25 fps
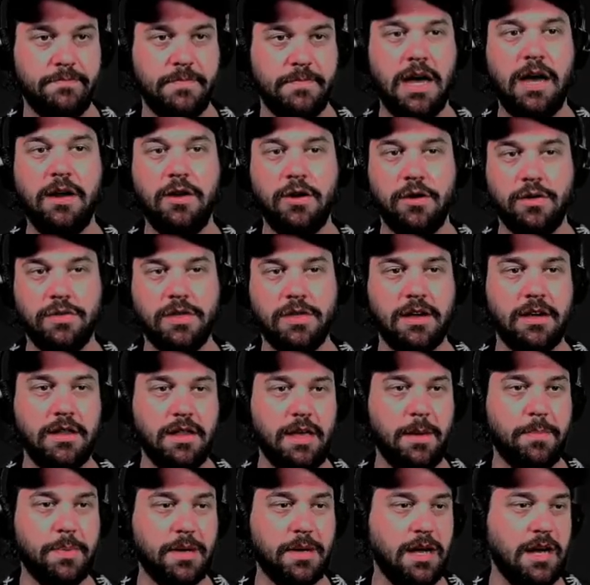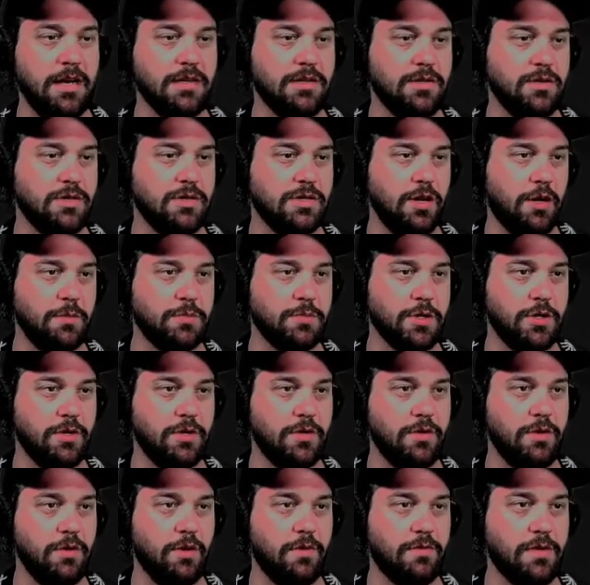I know you're thinking of that Picasso sculpture.
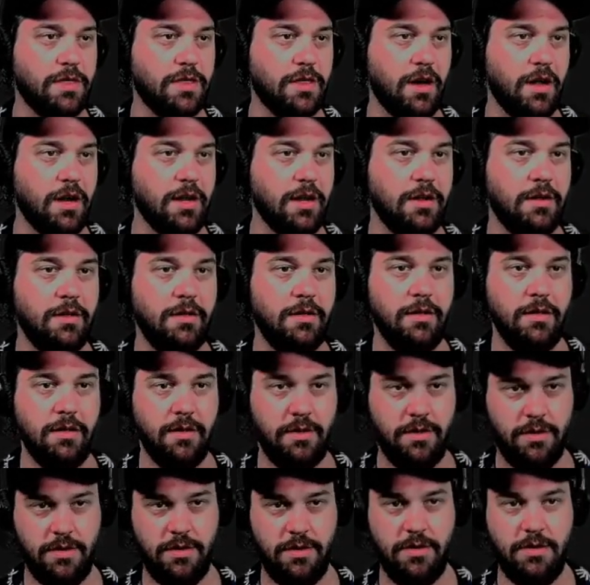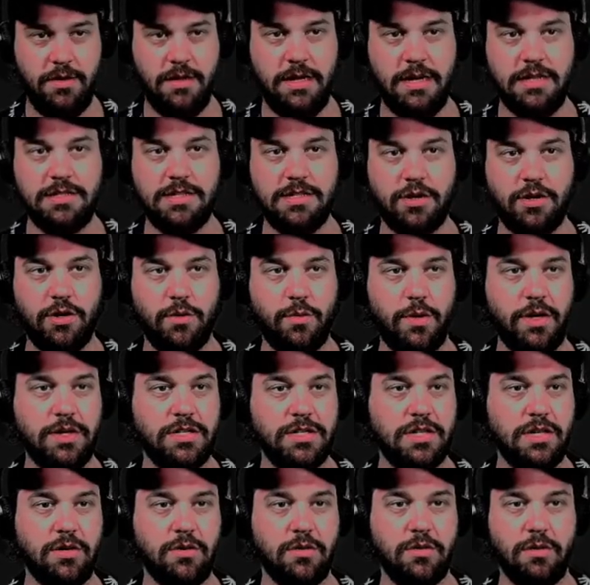You overthought it. That's a good one,
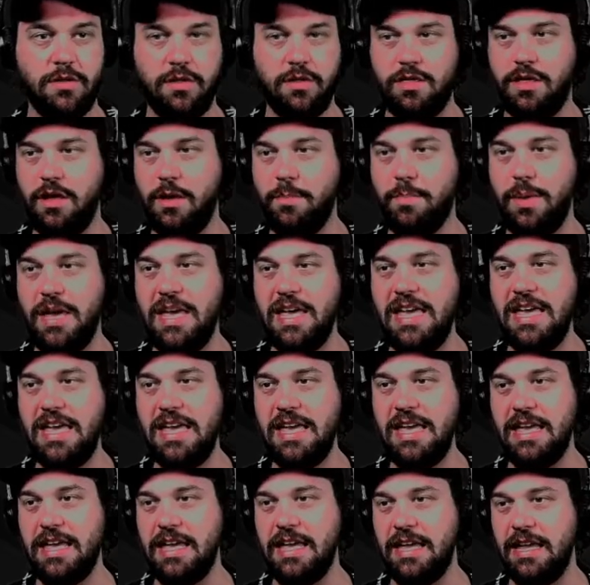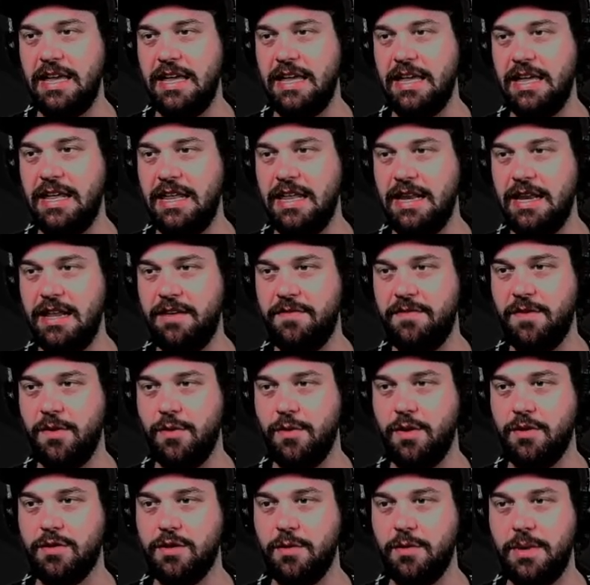too. The bean. If you
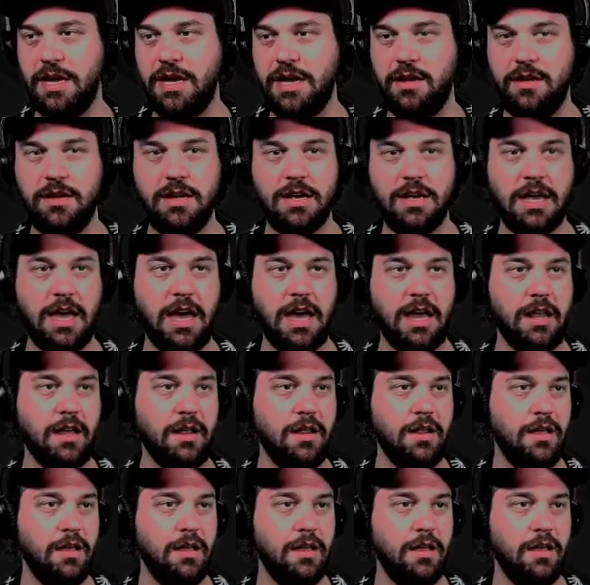wrote the bean, you got it.